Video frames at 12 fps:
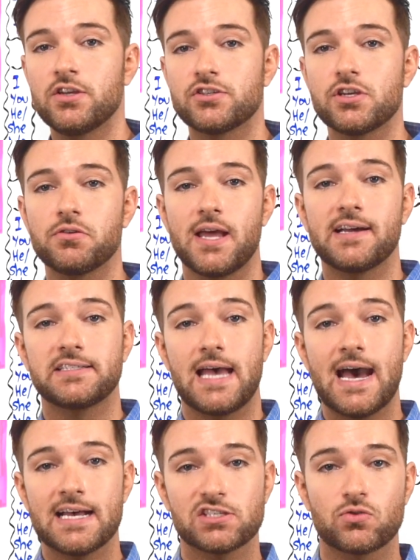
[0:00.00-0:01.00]
So now
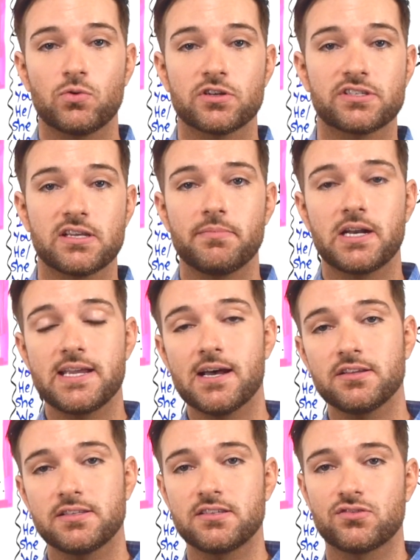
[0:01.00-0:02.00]
to ask where somebody
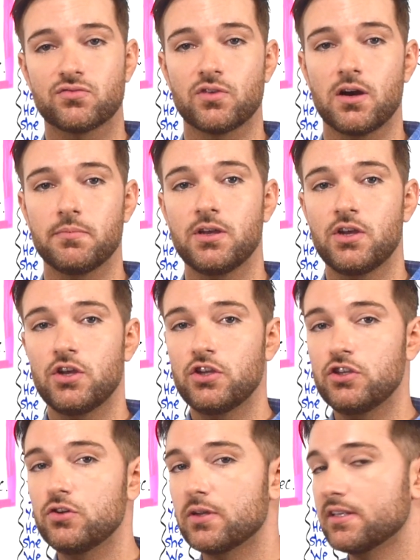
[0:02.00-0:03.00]
else is from,
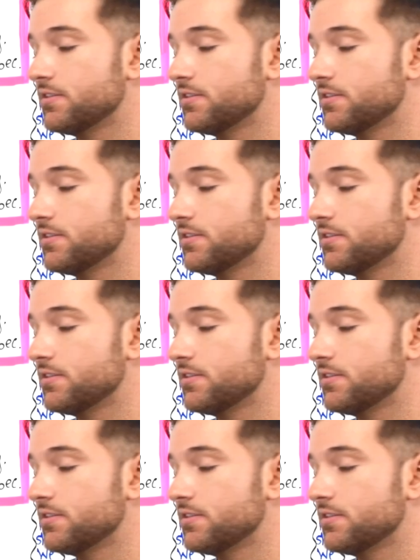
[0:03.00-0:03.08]
you can